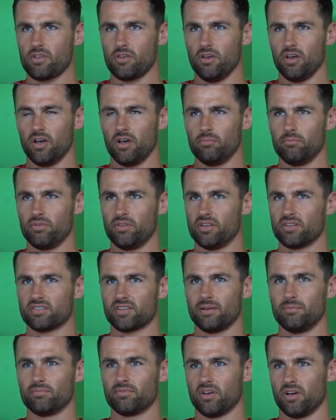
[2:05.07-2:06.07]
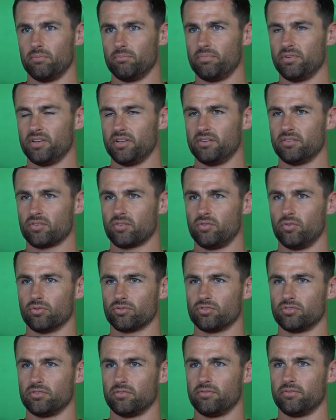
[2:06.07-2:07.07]
um, but at the same time being
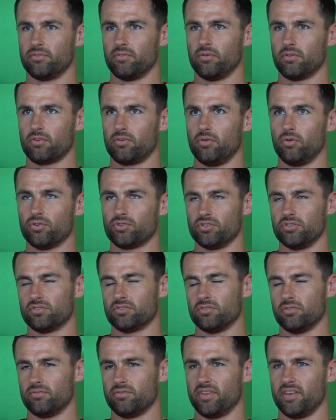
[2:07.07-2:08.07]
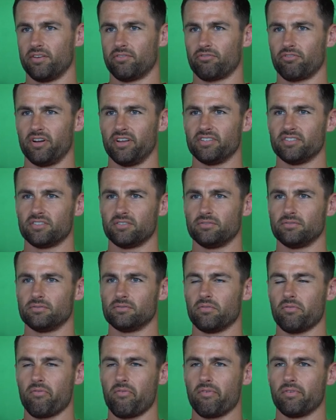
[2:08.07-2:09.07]
cautious of cautious of their threats.
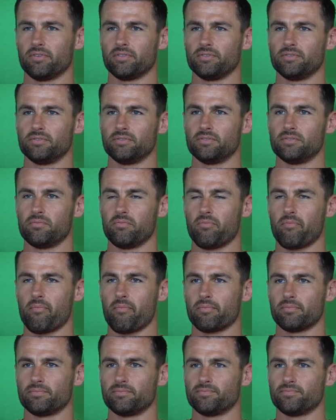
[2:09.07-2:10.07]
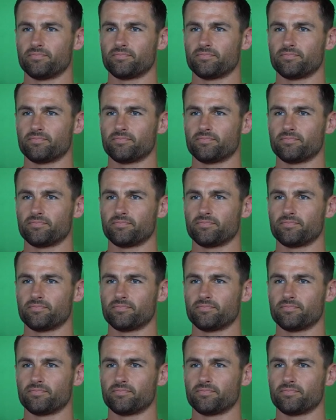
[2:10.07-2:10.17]
And Hinch was saying